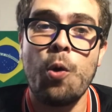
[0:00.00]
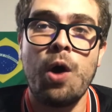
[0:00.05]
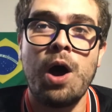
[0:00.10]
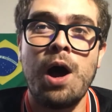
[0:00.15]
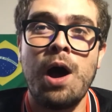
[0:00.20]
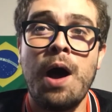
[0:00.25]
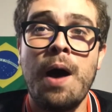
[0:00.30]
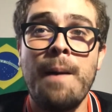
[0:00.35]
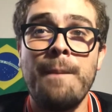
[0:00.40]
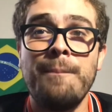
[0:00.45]

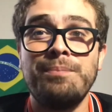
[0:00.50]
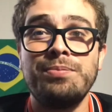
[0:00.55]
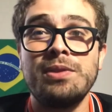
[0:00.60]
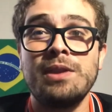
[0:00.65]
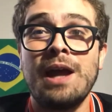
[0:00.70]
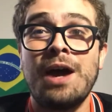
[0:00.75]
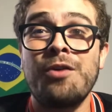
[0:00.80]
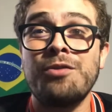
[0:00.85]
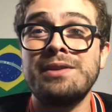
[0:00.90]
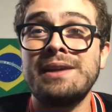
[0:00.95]
I
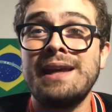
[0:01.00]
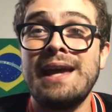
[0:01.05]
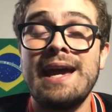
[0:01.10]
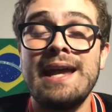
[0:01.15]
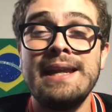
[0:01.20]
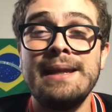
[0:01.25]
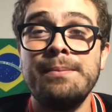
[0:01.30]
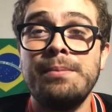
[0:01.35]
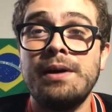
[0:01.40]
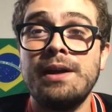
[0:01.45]
don't think
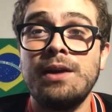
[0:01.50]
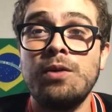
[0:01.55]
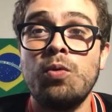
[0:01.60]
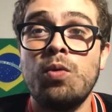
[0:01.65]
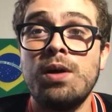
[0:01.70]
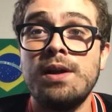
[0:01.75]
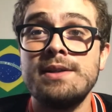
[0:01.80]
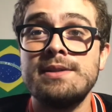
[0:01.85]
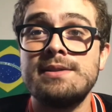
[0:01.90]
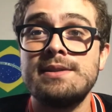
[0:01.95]
anybody
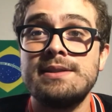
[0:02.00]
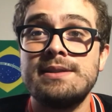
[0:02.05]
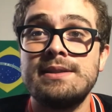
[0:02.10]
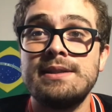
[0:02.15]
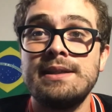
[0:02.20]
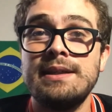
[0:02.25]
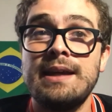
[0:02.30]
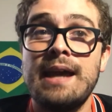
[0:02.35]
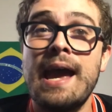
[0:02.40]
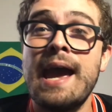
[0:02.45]
wants to
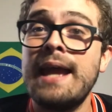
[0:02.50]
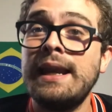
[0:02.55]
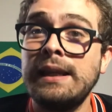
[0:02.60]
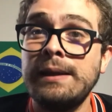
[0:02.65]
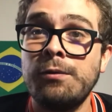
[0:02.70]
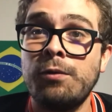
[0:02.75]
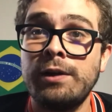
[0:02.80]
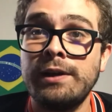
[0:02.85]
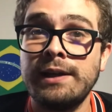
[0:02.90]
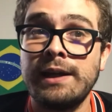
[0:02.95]
see
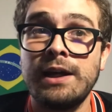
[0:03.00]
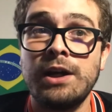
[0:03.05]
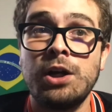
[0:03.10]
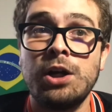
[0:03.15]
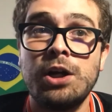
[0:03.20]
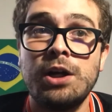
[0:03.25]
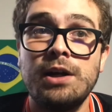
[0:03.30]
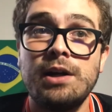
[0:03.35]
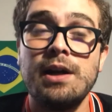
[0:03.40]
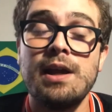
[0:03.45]
anyone get
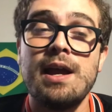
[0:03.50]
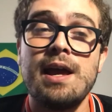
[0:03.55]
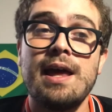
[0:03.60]
hurt.